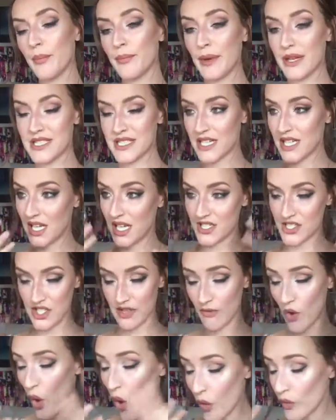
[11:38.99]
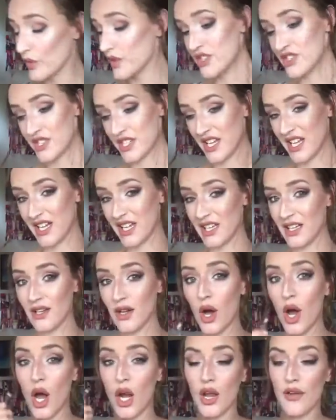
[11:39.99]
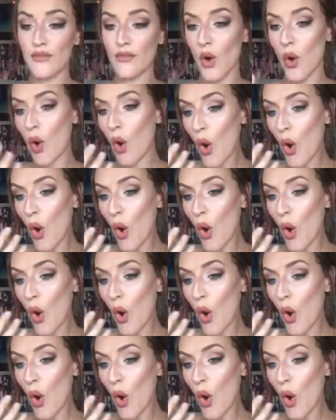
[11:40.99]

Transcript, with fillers: Basically, I just love orangey, I love